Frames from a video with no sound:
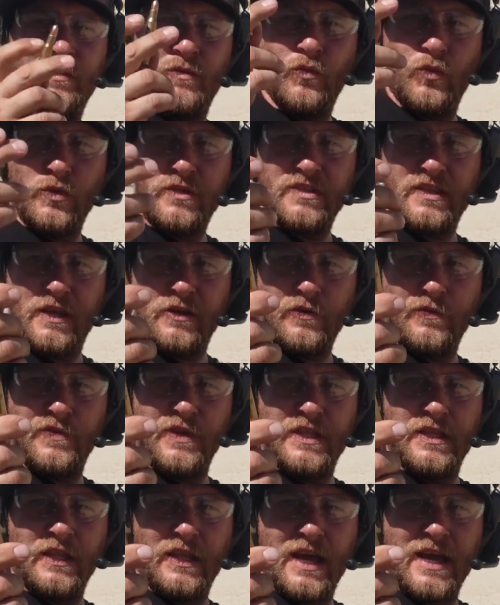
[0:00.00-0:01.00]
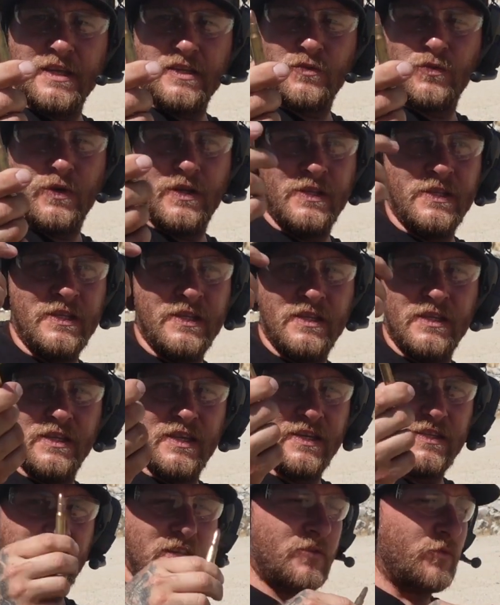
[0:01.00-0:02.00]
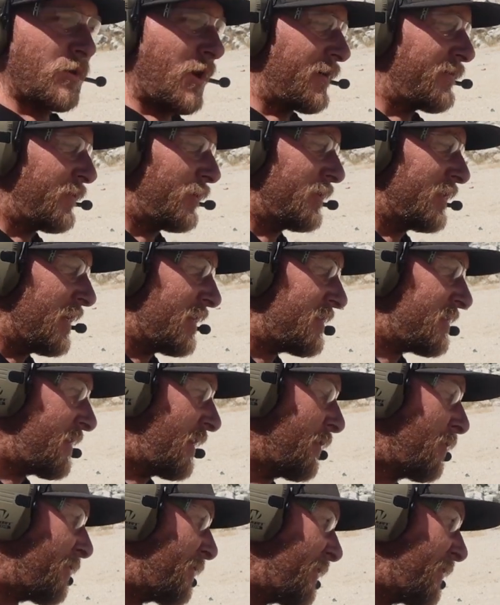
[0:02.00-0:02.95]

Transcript: We'll single feed the last one. Yes, this rifle does single